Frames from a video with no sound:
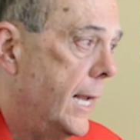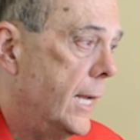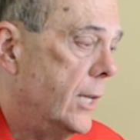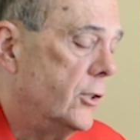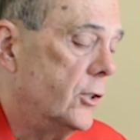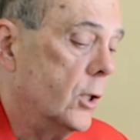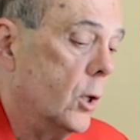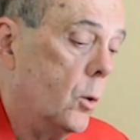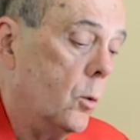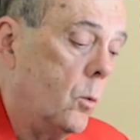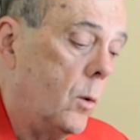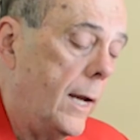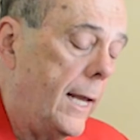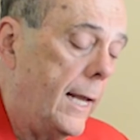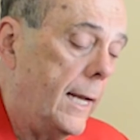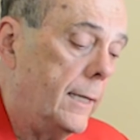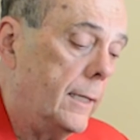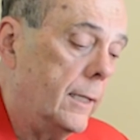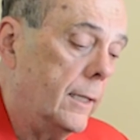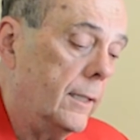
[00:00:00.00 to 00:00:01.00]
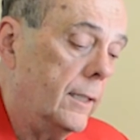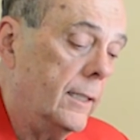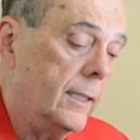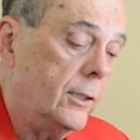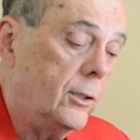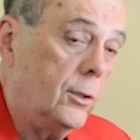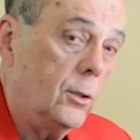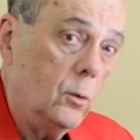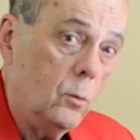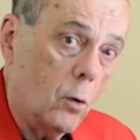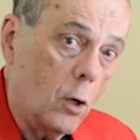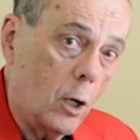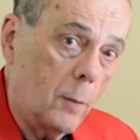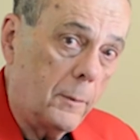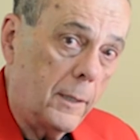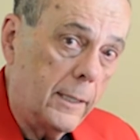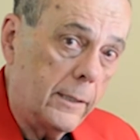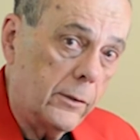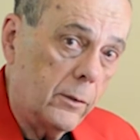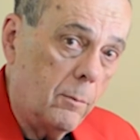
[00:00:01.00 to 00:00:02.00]
So when the two
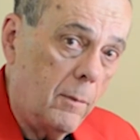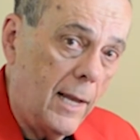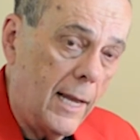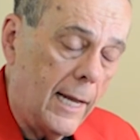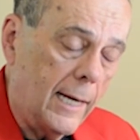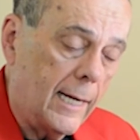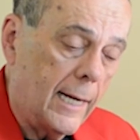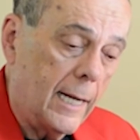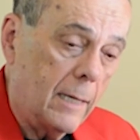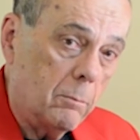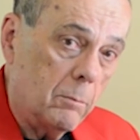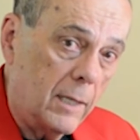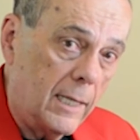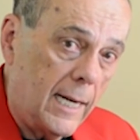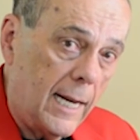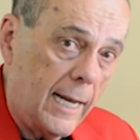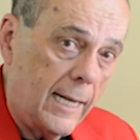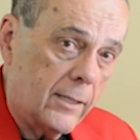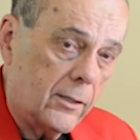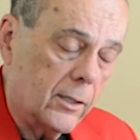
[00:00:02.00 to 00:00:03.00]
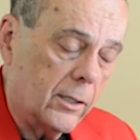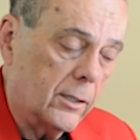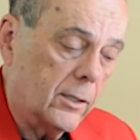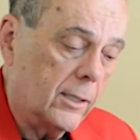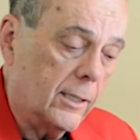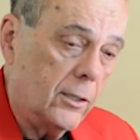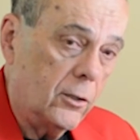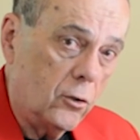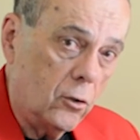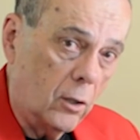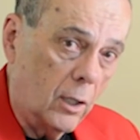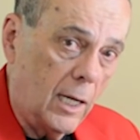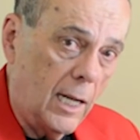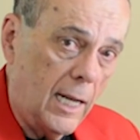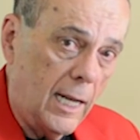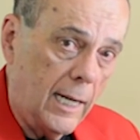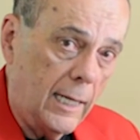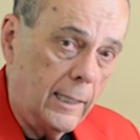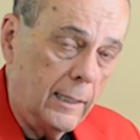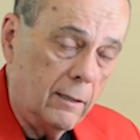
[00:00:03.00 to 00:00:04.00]
armies met at Manassas in
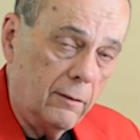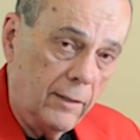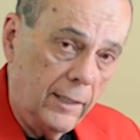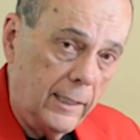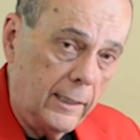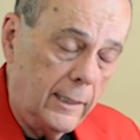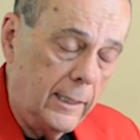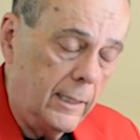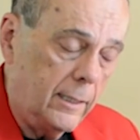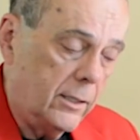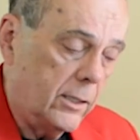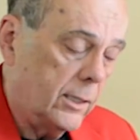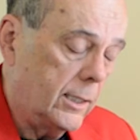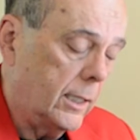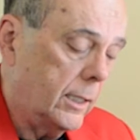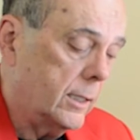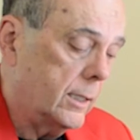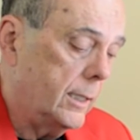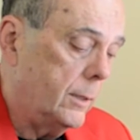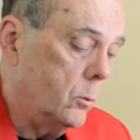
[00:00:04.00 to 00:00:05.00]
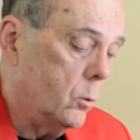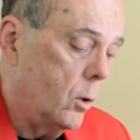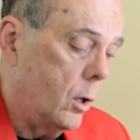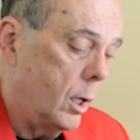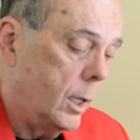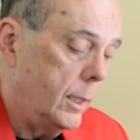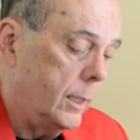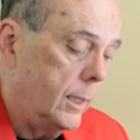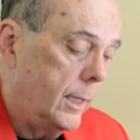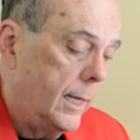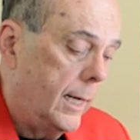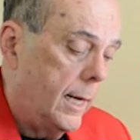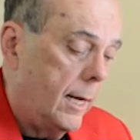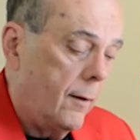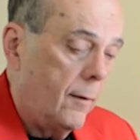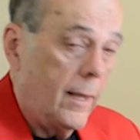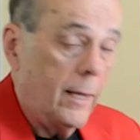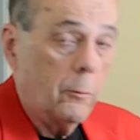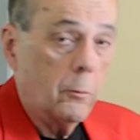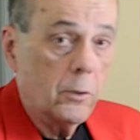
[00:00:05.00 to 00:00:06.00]
July of 1861,
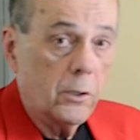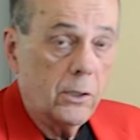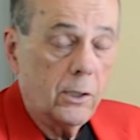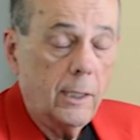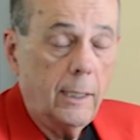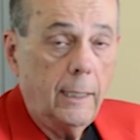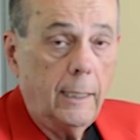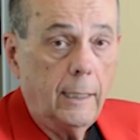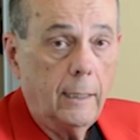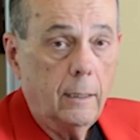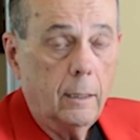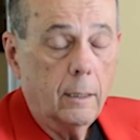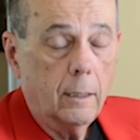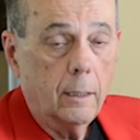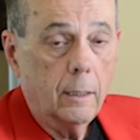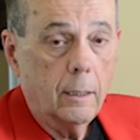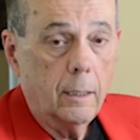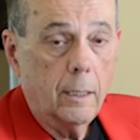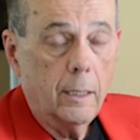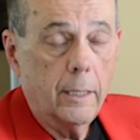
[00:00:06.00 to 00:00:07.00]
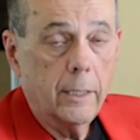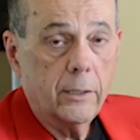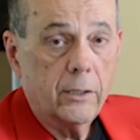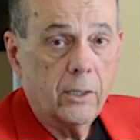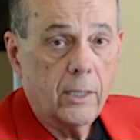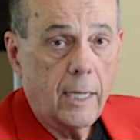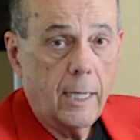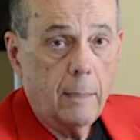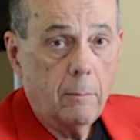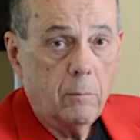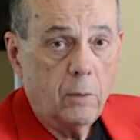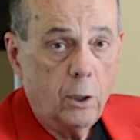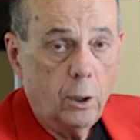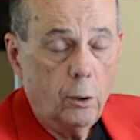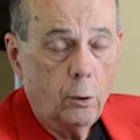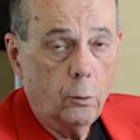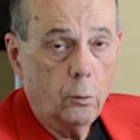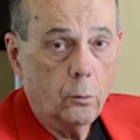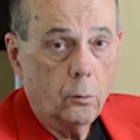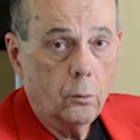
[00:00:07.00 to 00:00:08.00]
they were singing the same
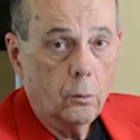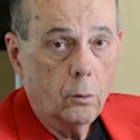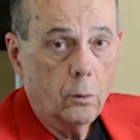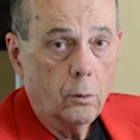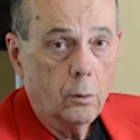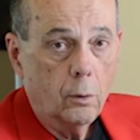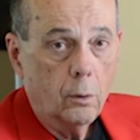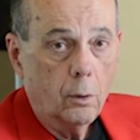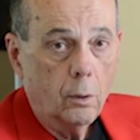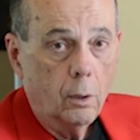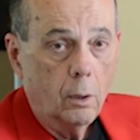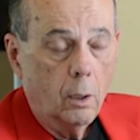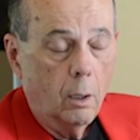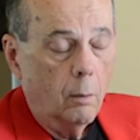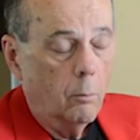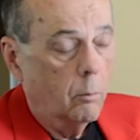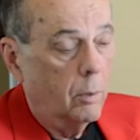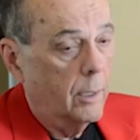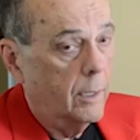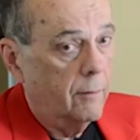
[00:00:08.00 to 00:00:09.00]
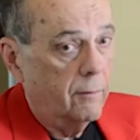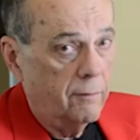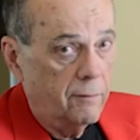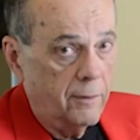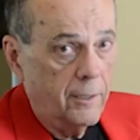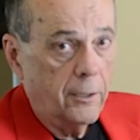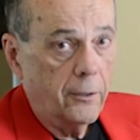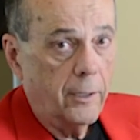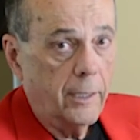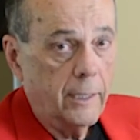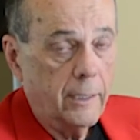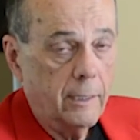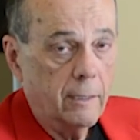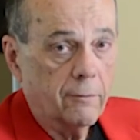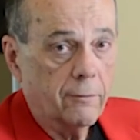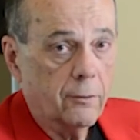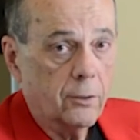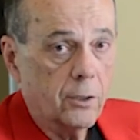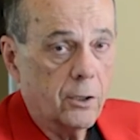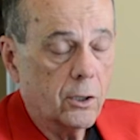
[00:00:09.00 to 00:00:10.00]
tune, but a very
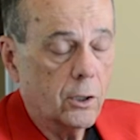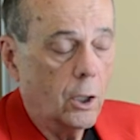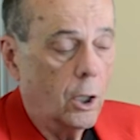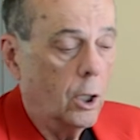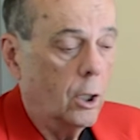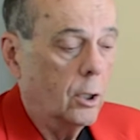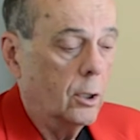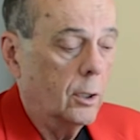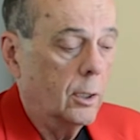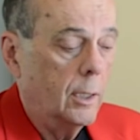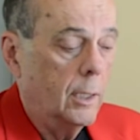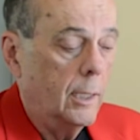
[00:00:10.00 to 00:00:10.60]
different song.